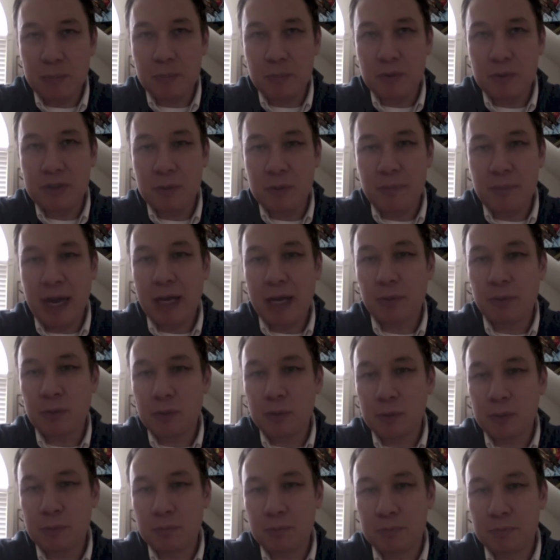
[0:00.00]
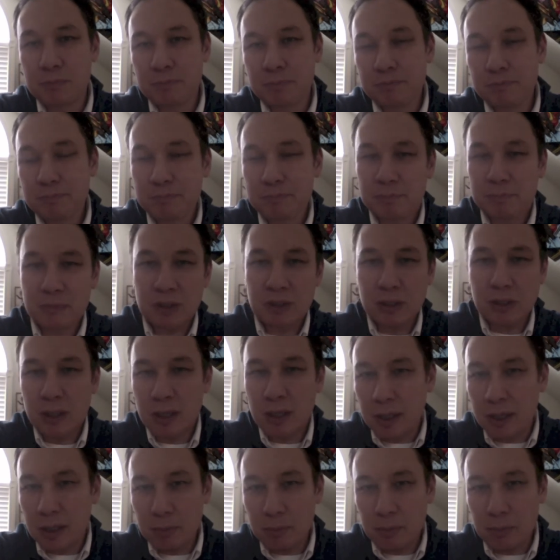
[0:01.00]
a backroom
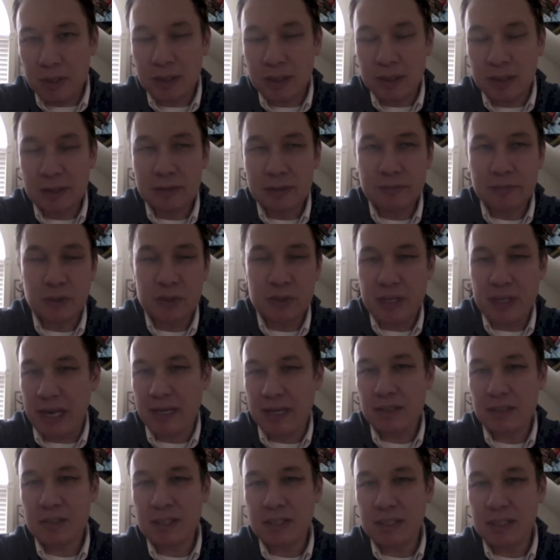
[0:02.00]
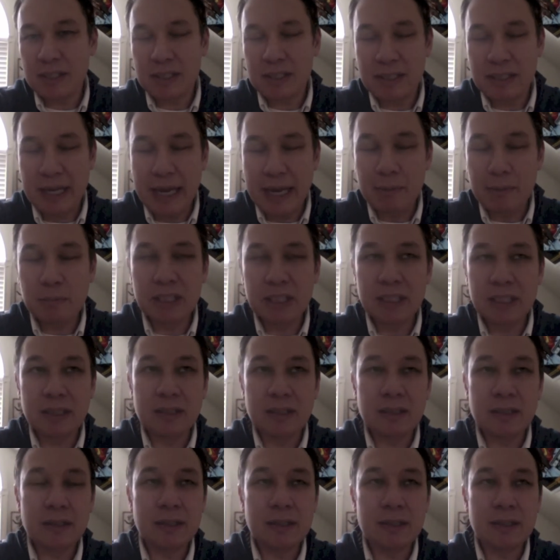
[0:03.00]
club for dancing and gambling
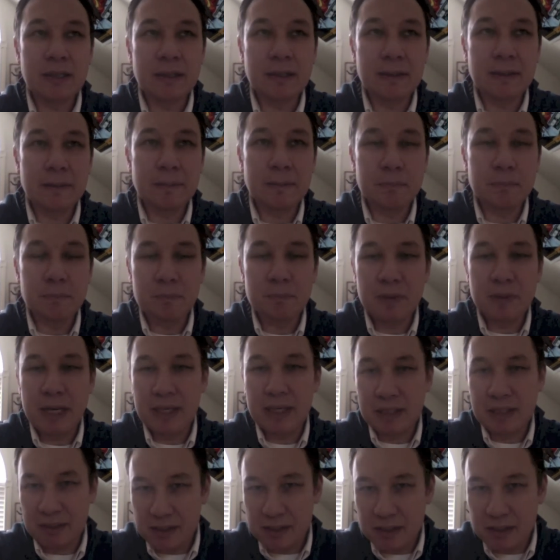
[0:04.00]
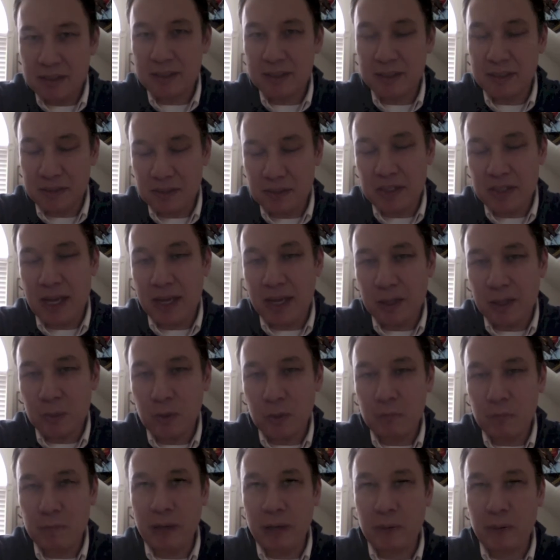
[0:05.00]
that existed in Seattle, where
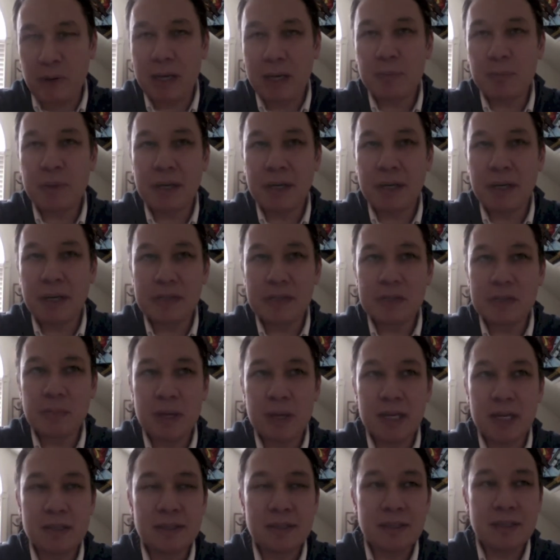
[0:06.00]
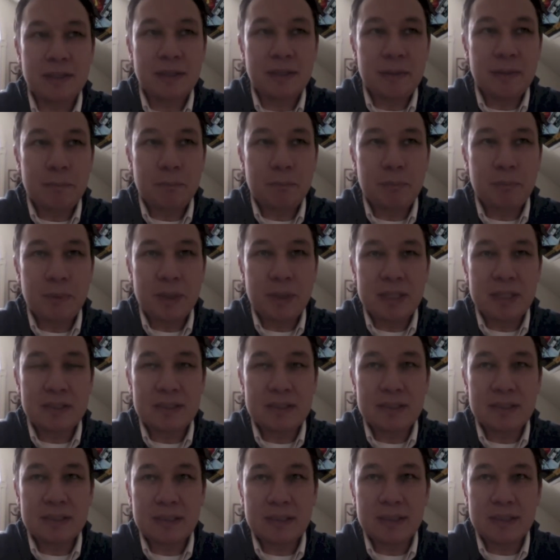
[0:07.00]
my grandparents met. But
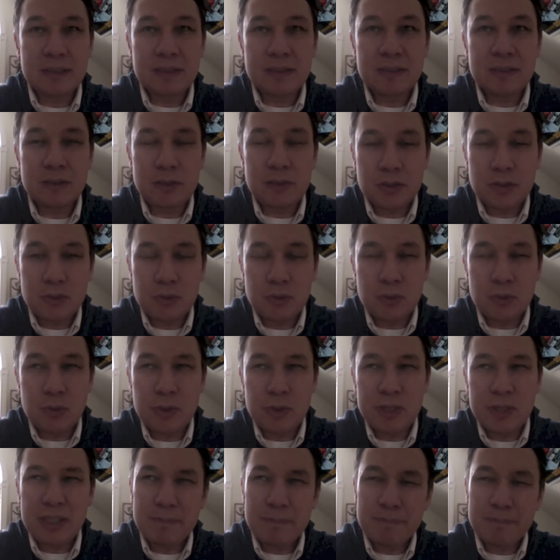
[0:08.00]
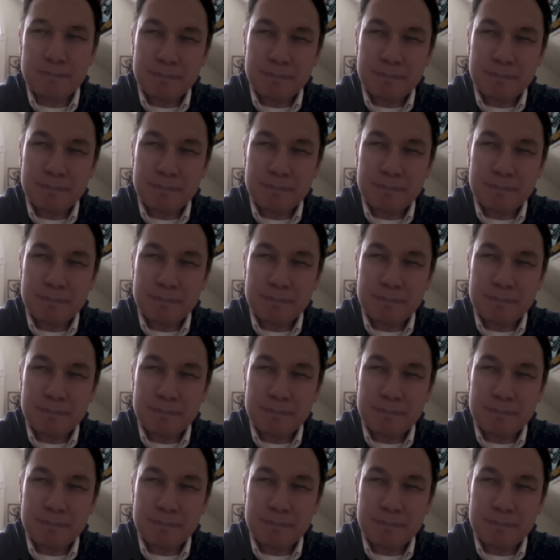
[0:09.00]
the story,